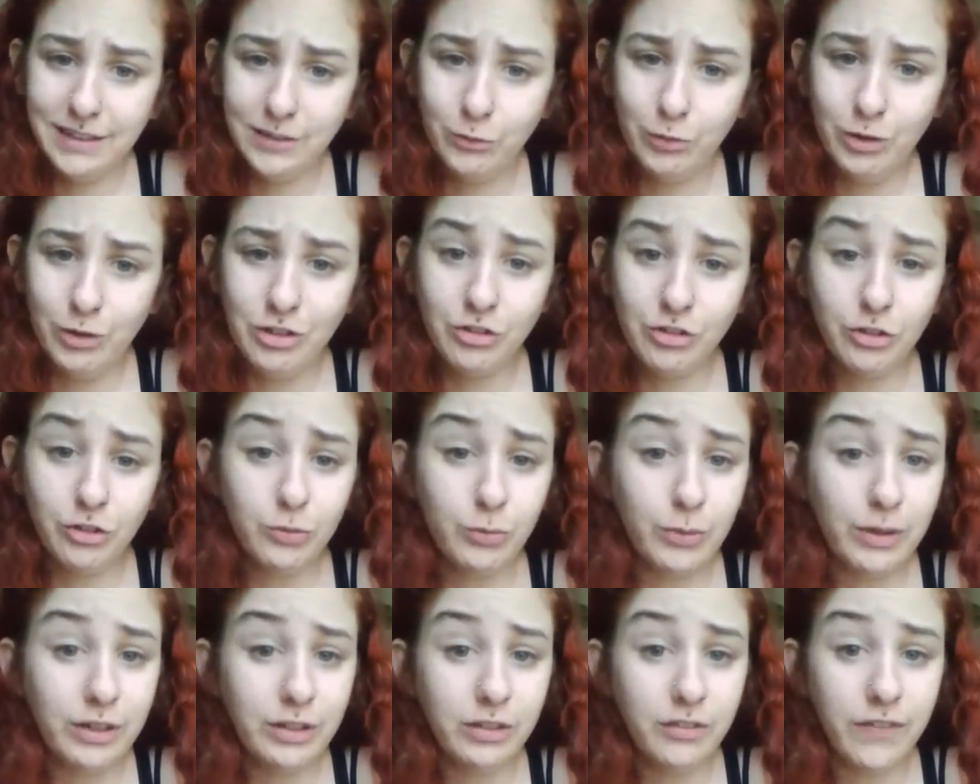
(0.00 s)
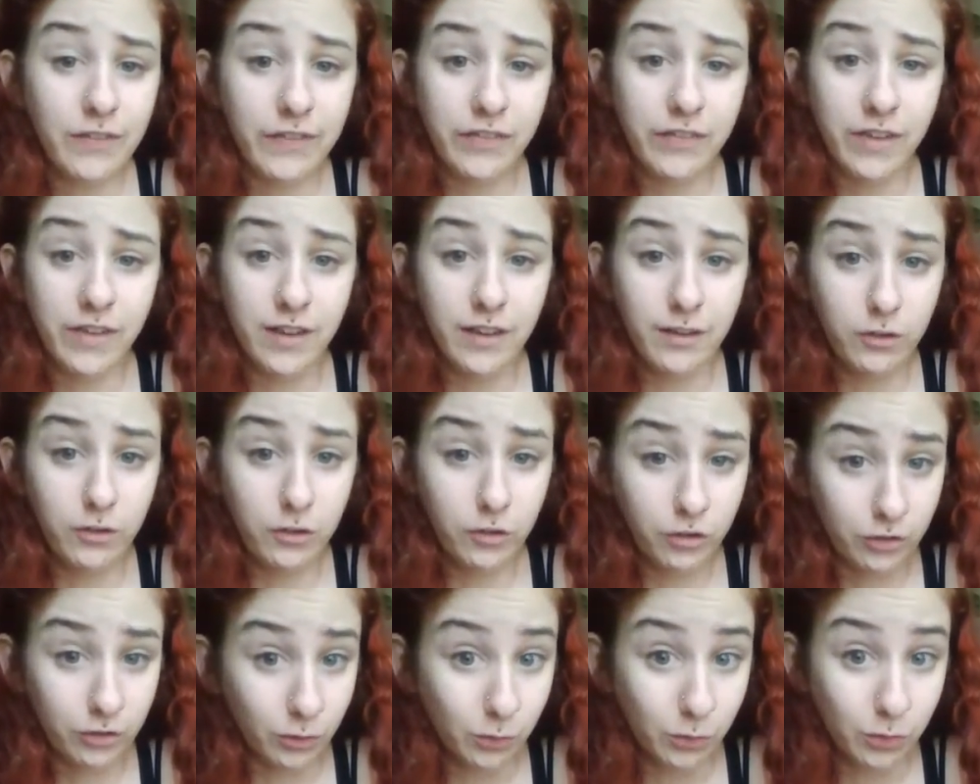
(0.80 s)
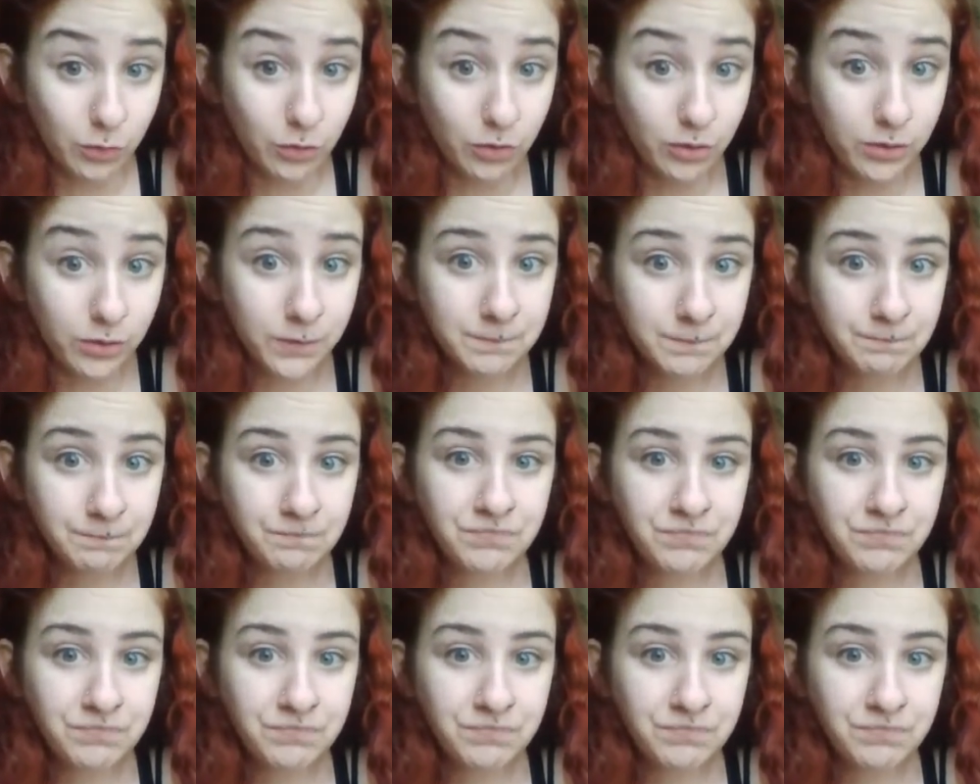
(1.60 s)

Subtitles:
We just went to visit a school.